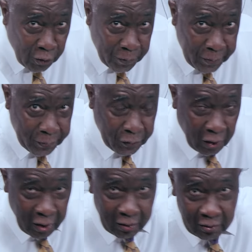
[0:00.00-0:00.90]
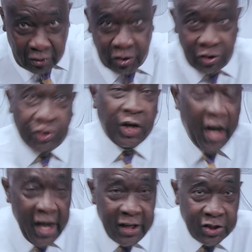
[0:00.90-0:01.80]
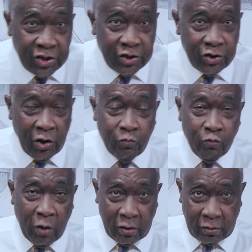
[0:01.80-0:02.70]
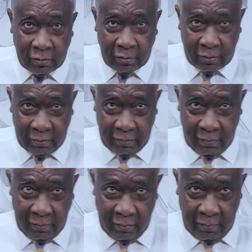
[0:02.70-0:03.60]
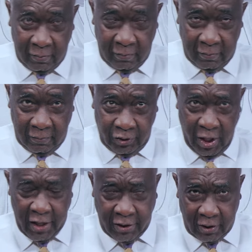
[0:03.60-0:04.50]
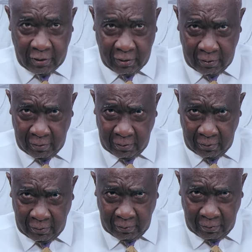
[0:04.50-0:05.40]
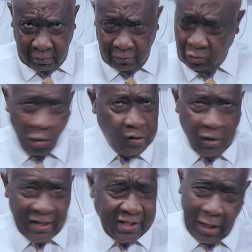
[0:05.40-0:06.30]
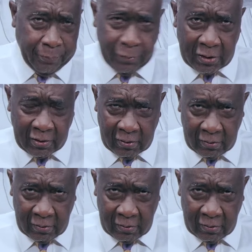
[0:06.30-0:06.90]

be poor. Change your world. Change it. Don't accept it.